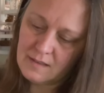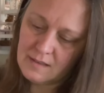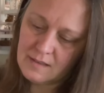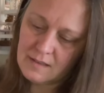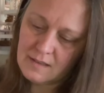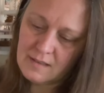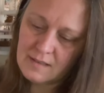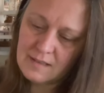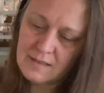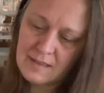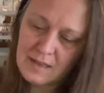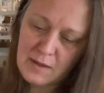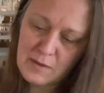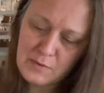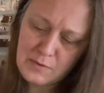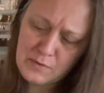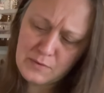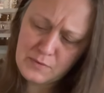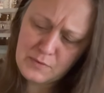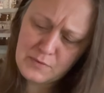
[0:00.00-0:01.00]

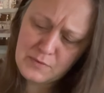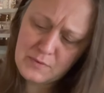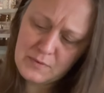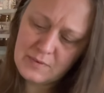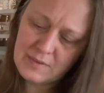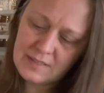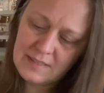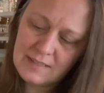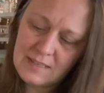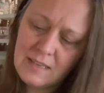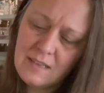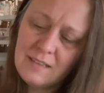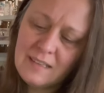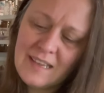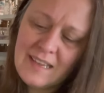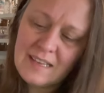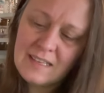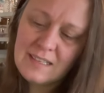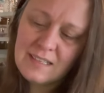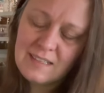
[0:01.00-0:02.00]
So still
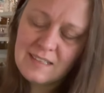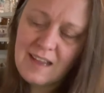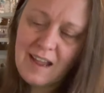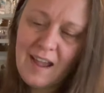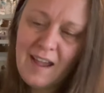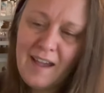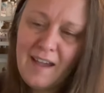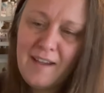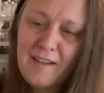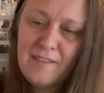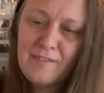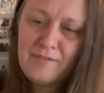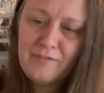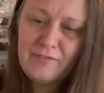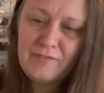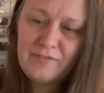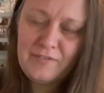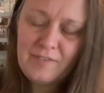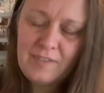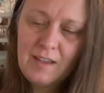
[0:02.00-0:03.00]
needs to have
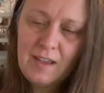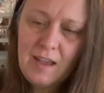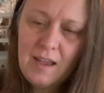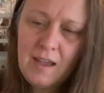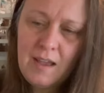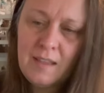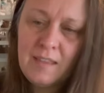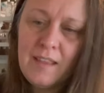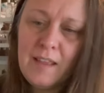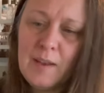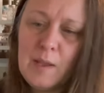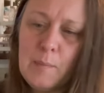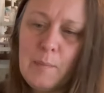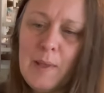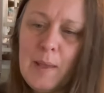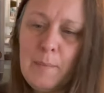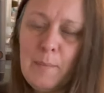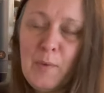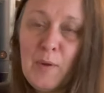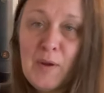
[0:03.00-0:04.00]
a little
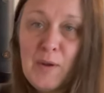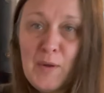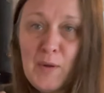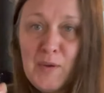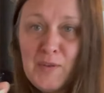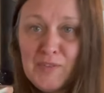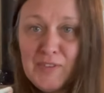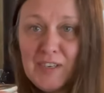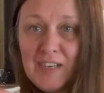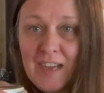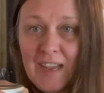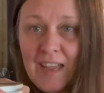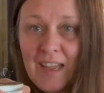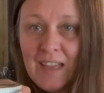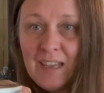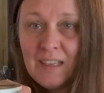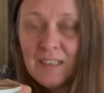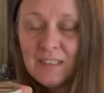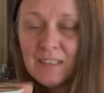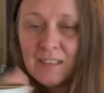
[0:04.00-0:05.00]
bit more
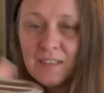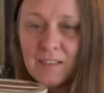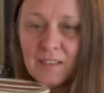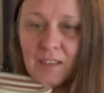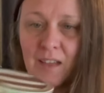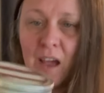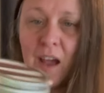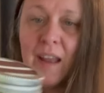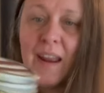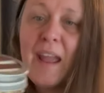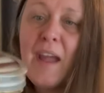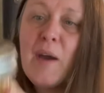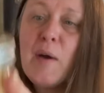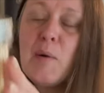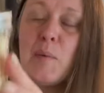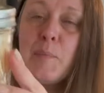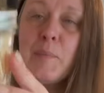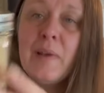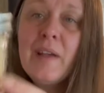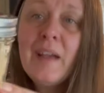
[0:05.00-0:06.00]
overhang cut out,
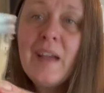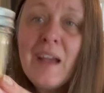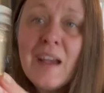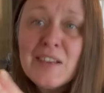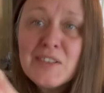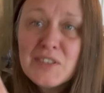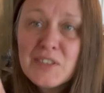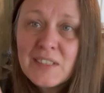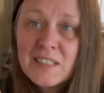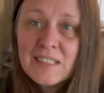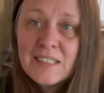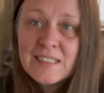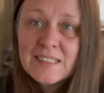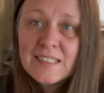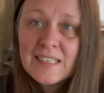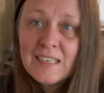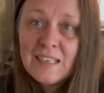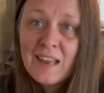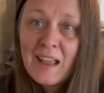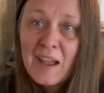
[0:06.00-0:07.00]
but as you can
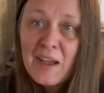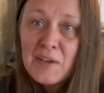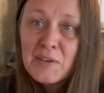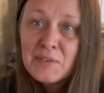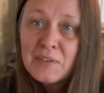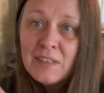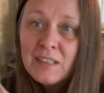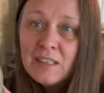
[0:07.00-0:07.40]
see now,